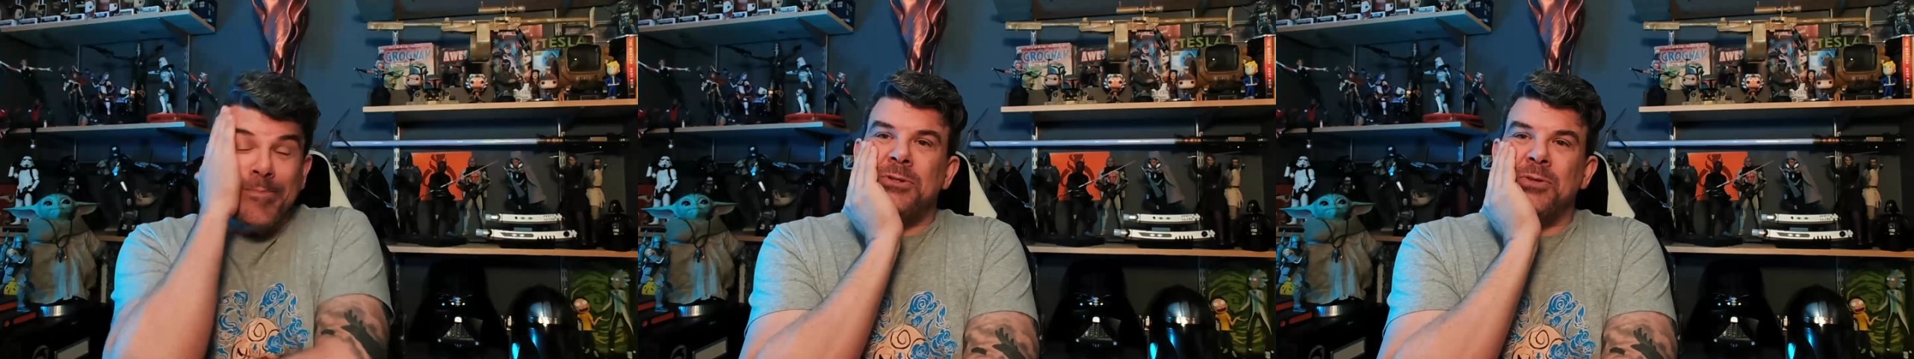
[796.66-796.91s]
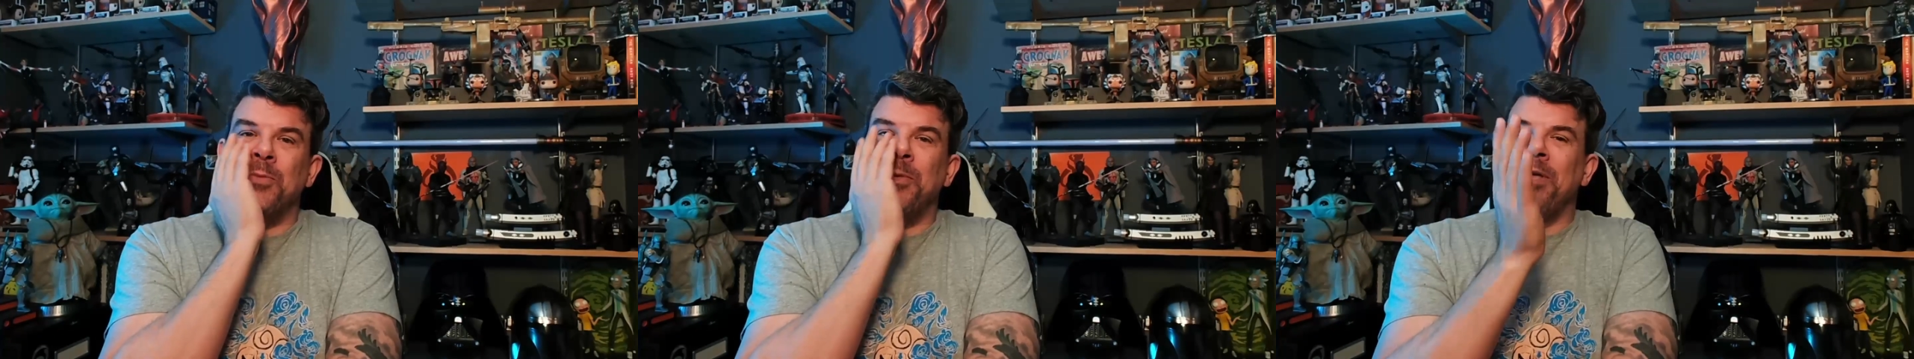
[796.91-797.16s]

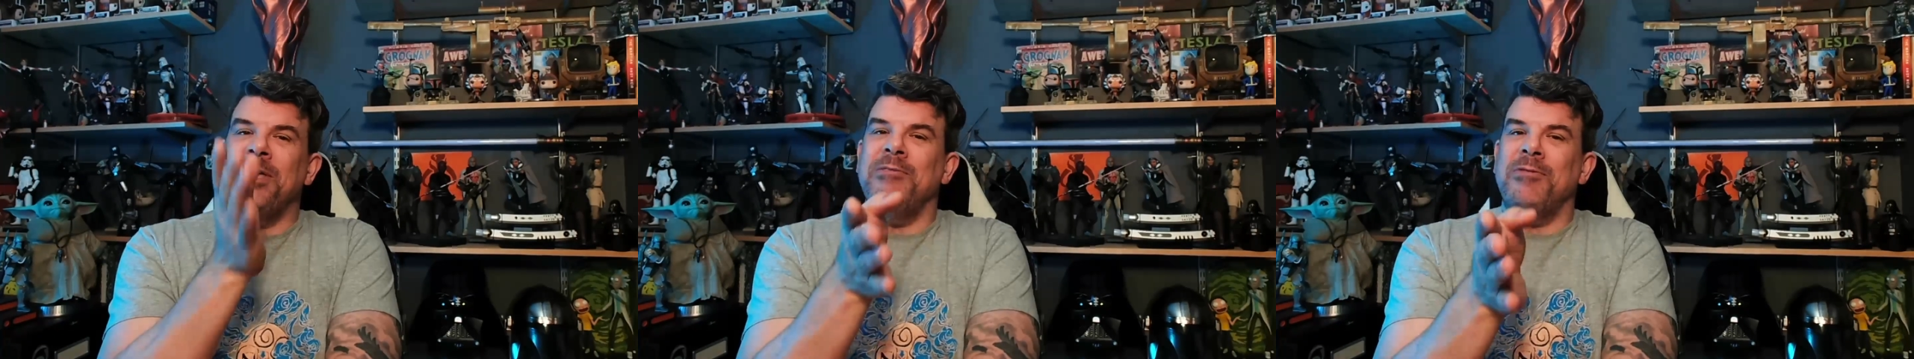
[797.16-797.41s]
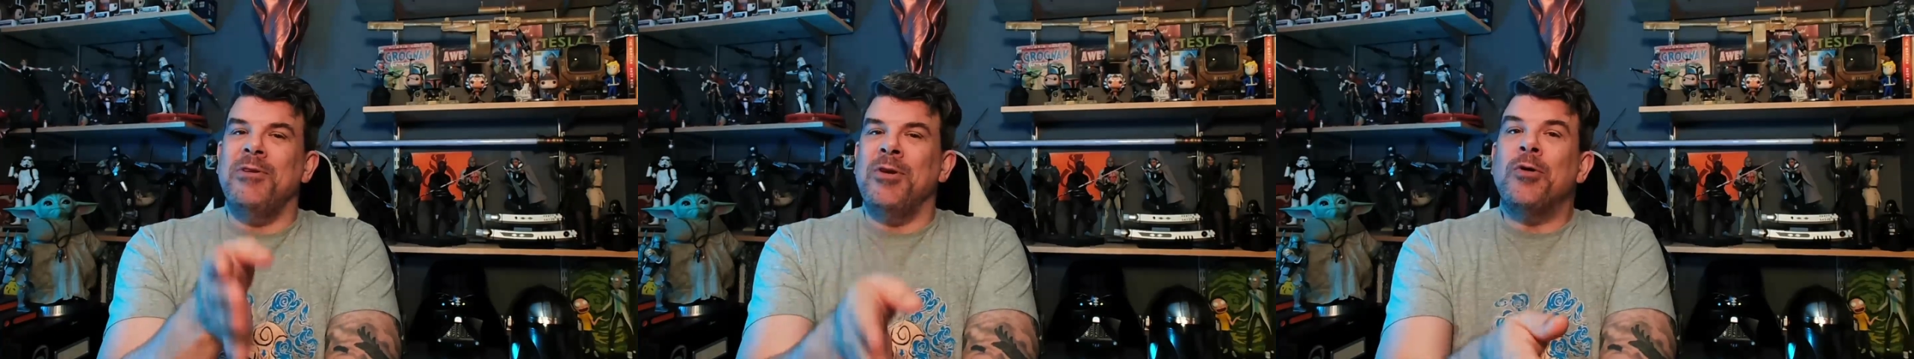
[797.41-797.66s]
do we
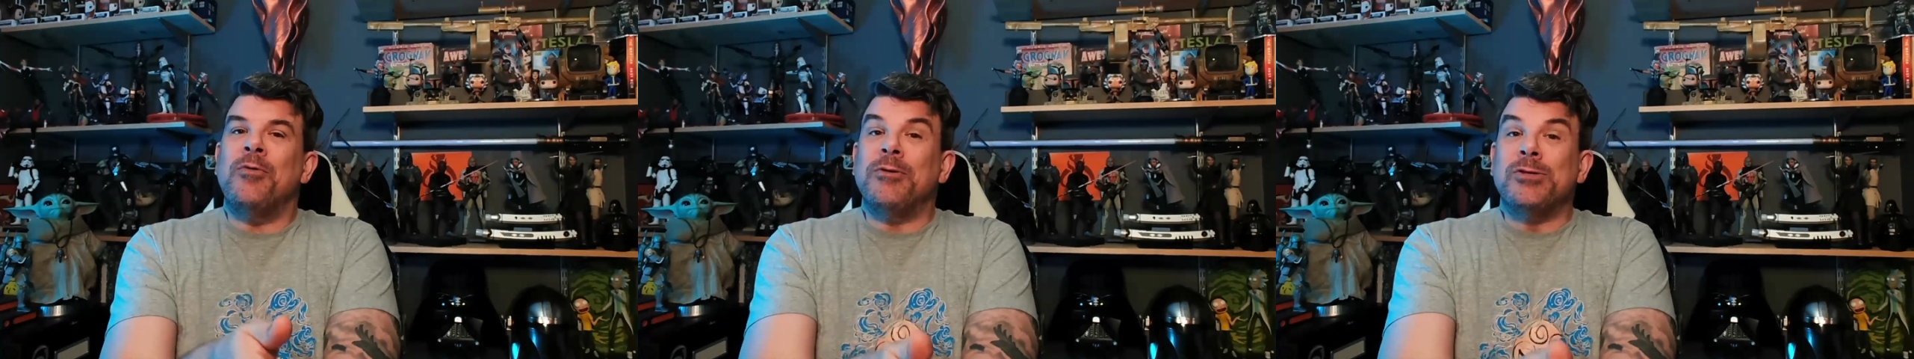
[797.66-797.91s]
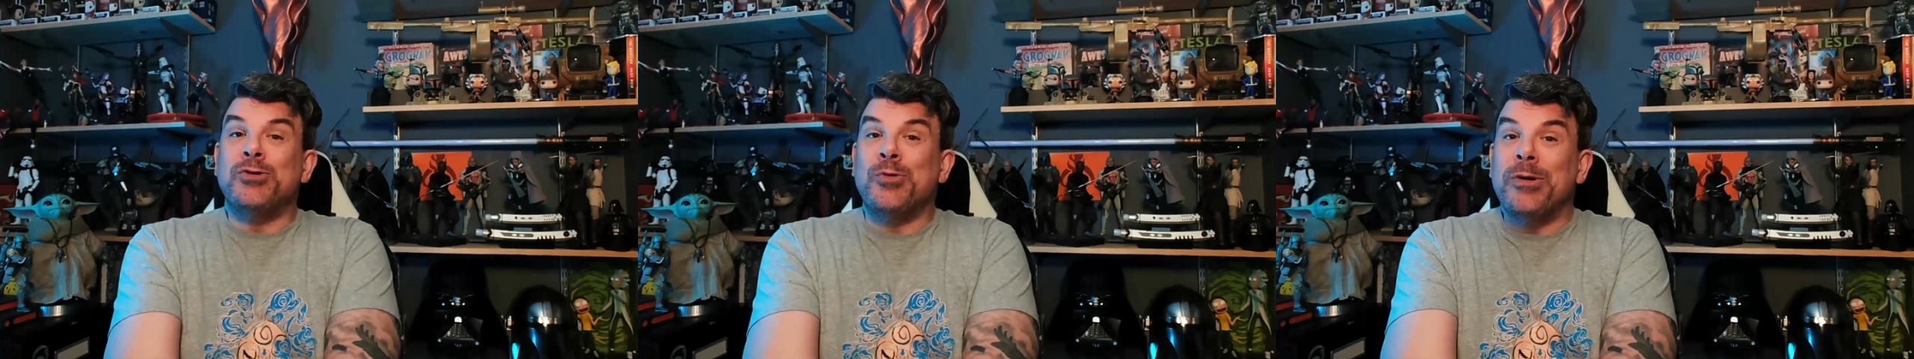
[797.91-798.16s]
even know for
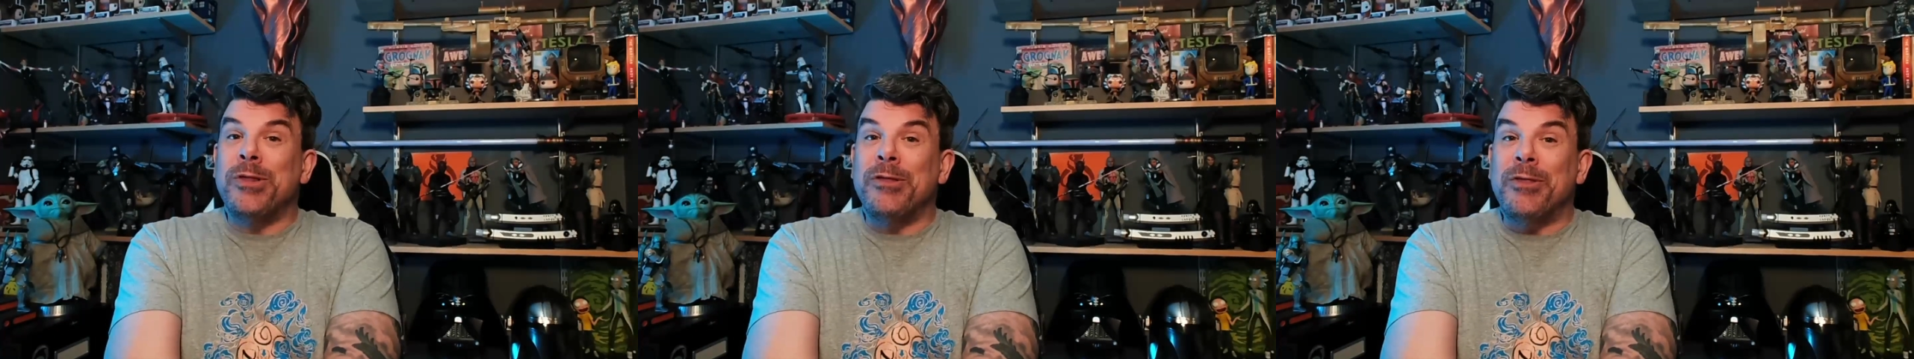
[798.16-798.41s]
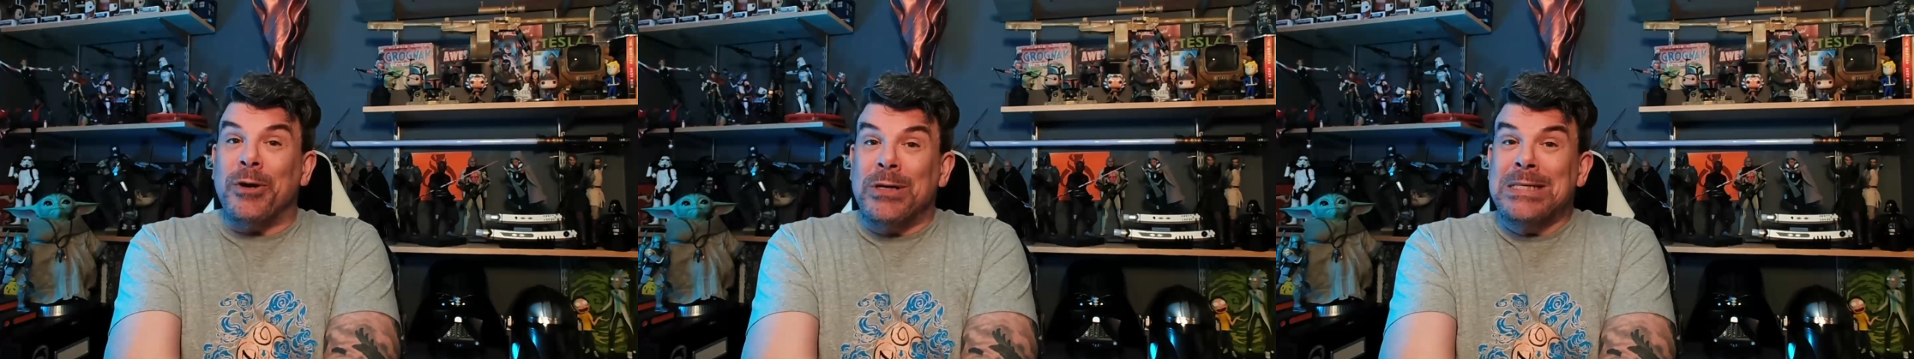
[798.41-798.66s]
sure that
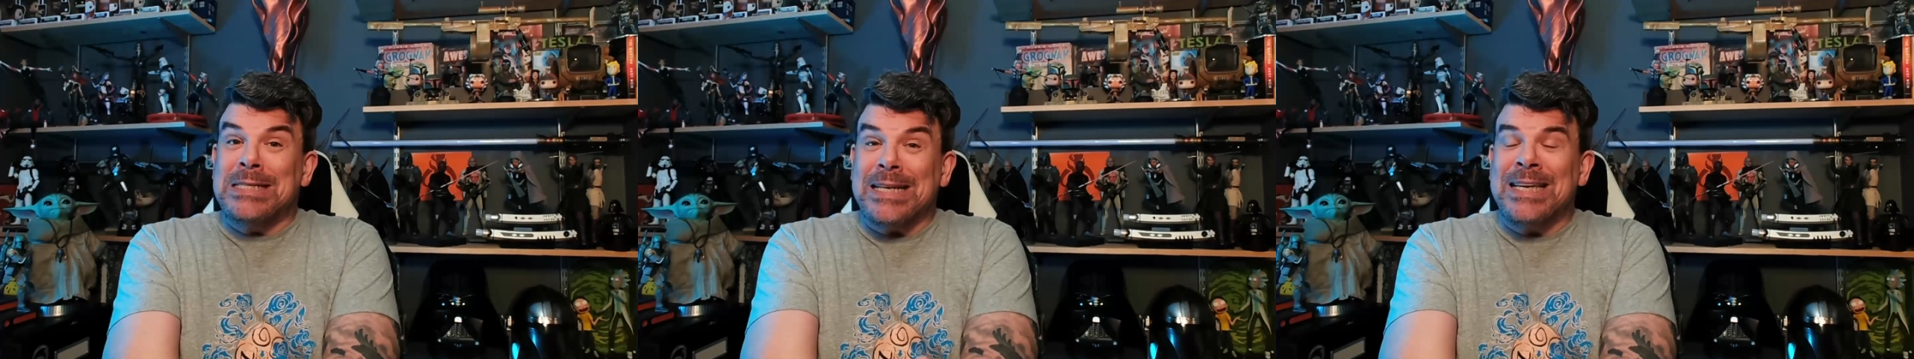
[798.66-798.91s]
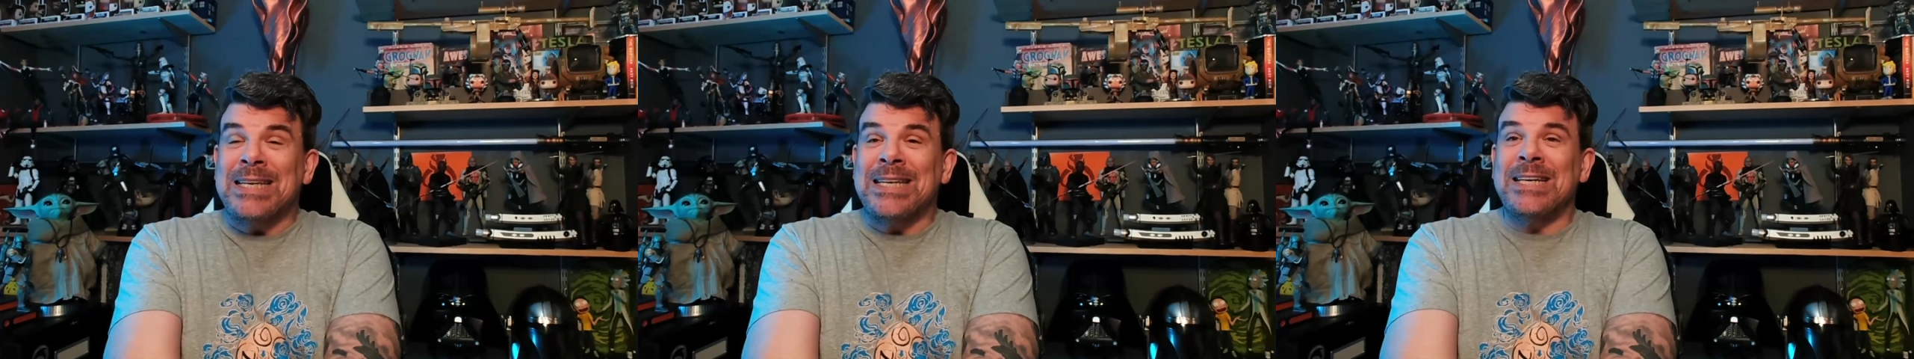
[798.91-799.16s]
there is a
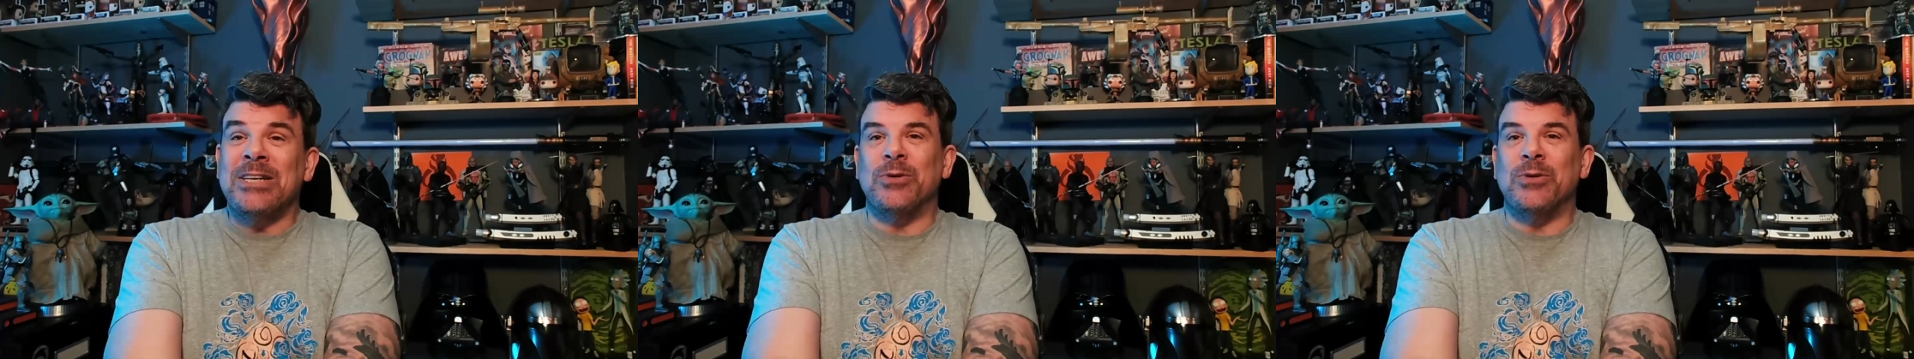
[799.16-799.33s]
king,